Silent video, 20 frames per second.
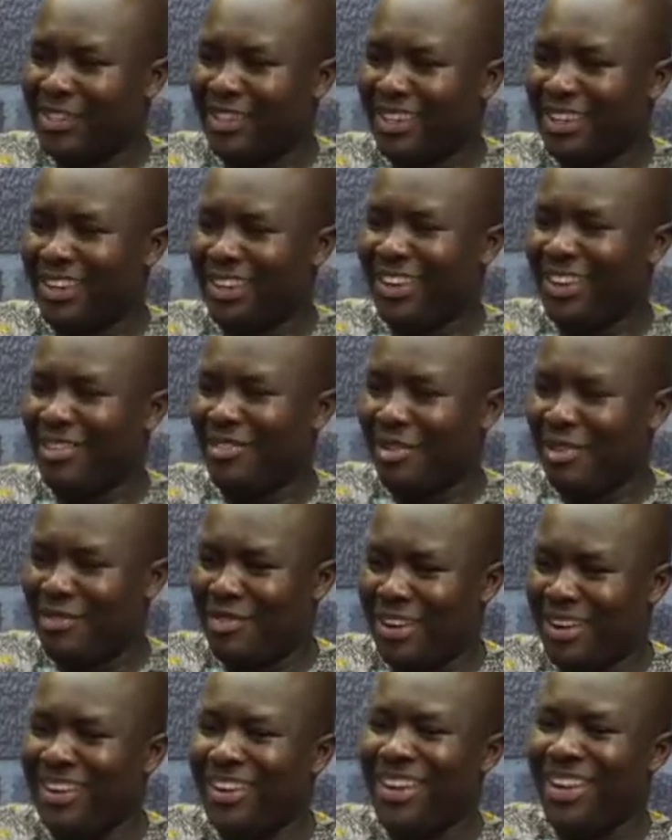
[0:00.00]

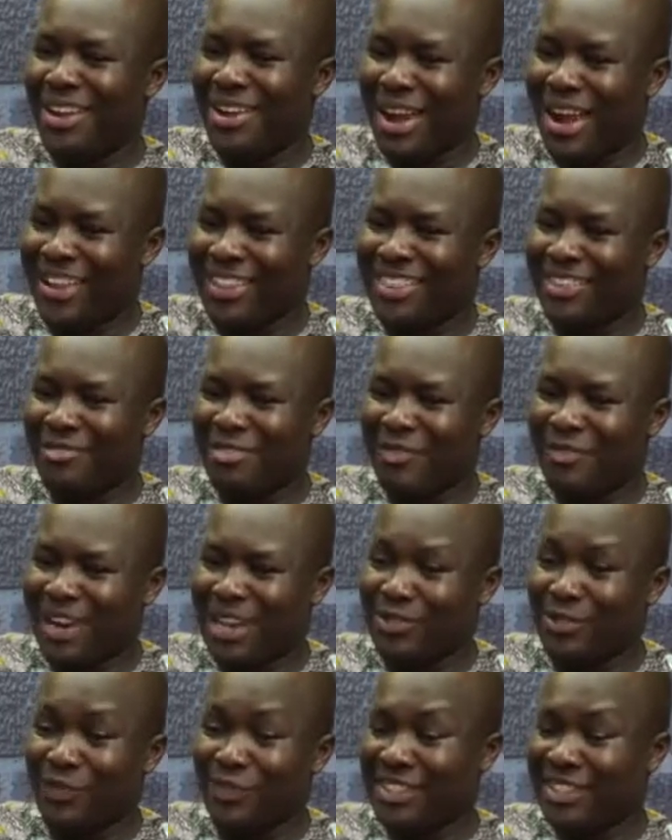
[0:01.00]
I think Reverend has
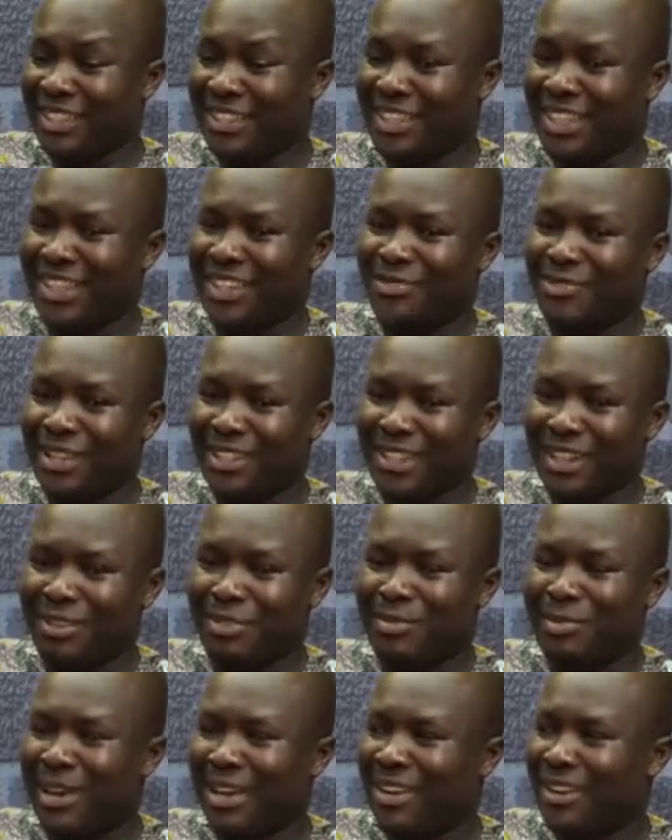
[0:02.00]
officiated quite a
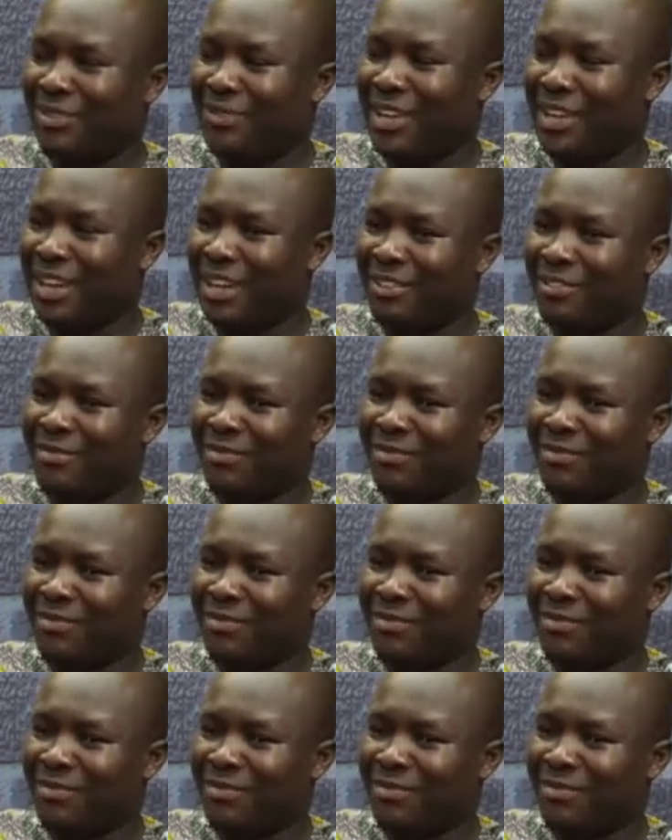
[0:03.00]
number of that.